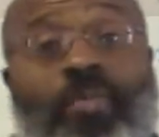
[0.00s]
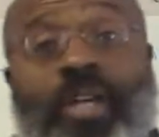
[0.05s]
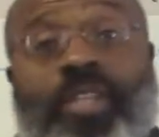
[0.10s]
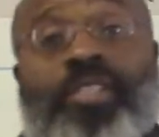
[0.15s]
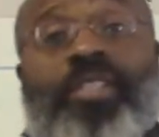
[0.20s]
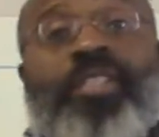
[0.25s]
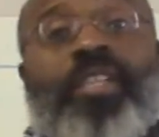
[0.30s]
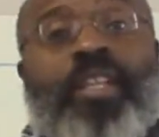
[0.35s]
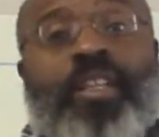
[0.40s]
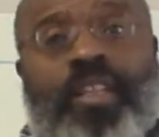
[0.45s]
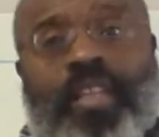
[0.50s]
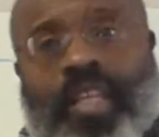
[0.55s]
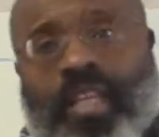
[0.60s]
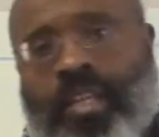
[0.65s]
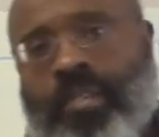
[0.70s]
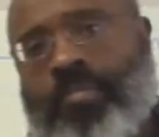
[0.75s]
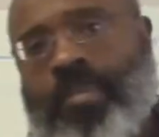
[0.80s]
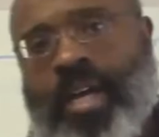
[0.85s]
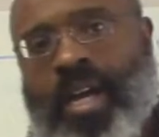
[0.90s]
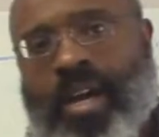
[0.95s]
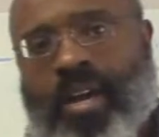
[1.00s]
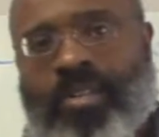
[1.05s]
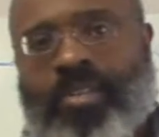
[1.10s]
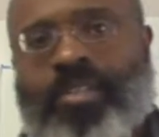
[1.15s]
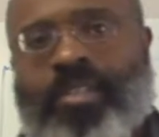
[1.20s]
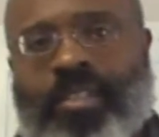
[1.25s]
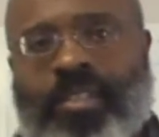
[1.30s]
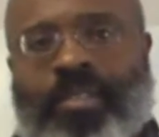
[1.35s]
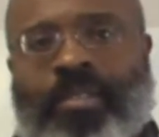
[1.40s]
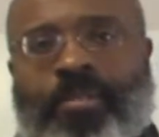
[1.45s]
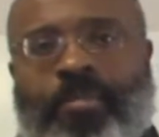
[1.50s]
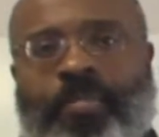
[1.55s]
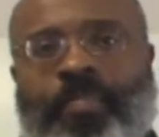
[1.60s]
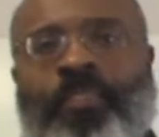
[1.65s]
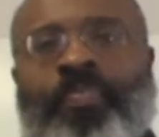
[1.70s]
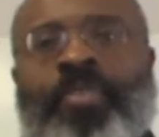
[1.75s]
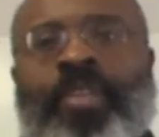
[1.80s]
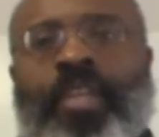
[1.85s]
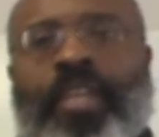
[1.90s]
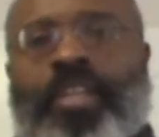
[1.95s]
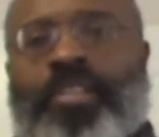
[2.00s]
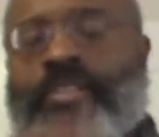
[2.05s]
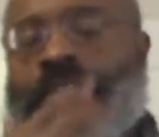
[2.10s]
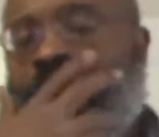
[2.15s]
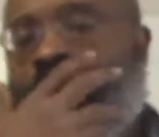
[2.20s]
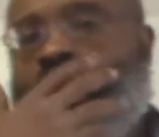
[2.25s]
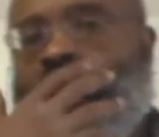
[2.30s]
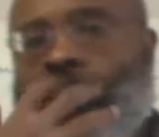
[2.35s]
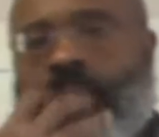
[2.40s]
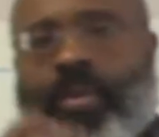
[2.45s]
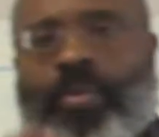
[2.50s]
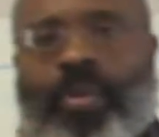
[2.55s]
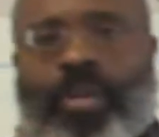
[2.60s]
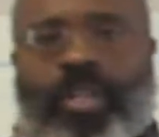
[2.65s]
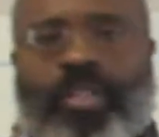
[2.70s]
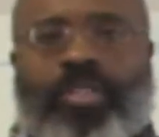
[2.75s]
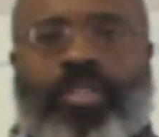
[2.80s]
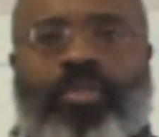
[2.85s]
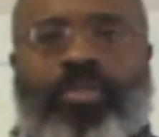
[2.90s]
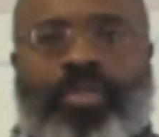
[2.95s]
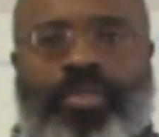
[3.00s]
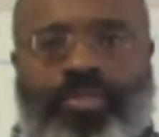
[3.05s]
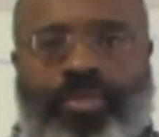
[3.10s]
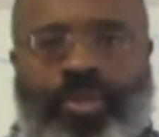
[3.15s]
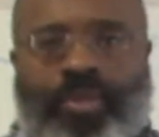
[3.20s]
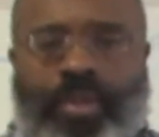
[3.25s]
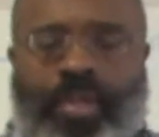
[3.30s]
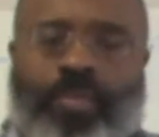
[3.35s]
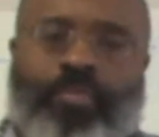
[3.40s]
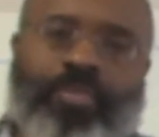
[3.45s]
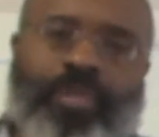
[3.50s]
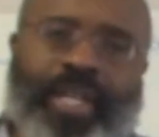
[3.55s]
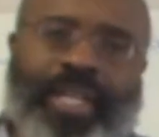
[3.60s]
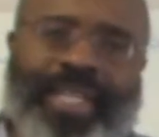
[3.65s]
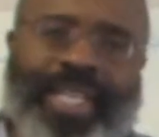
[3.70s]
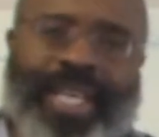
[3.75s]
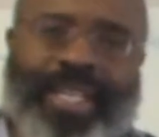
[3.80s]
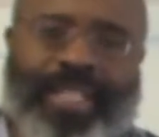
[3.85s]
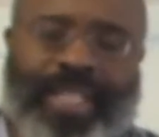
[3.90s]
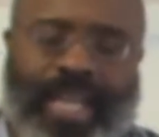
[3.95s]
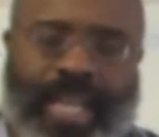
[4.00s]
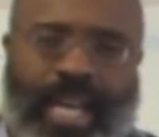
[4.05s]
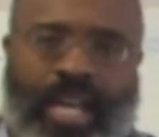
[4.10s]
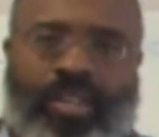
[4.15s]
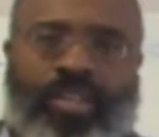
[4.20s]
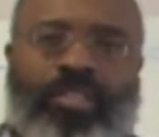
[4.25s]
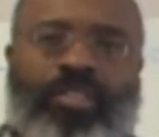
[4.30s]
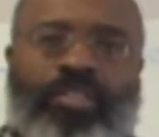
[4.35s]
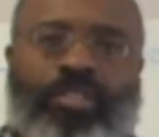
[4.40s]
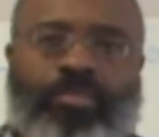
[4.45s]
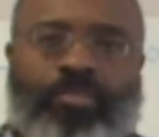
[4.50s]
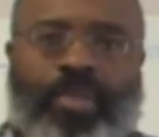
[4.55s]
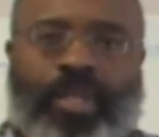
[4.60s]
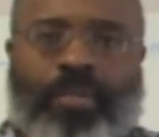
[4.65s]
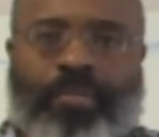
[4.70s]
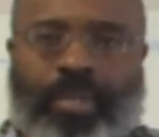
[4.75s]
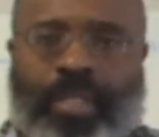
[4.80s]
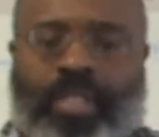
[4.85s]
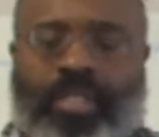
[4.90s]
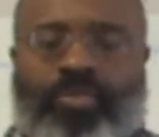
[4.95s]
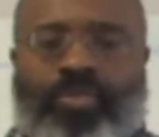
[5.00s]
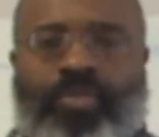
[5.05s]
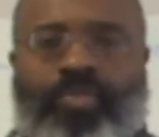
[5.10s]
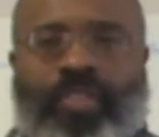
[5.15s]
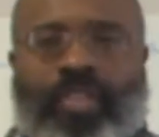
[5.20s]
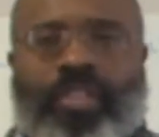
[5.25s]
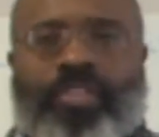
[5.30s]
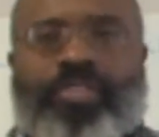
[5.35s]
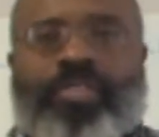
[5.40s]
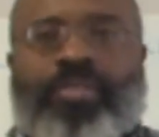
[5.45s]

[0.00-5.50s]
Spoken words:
much to think about. And so what we want to do is we want to bring that down a little bit, because we've learned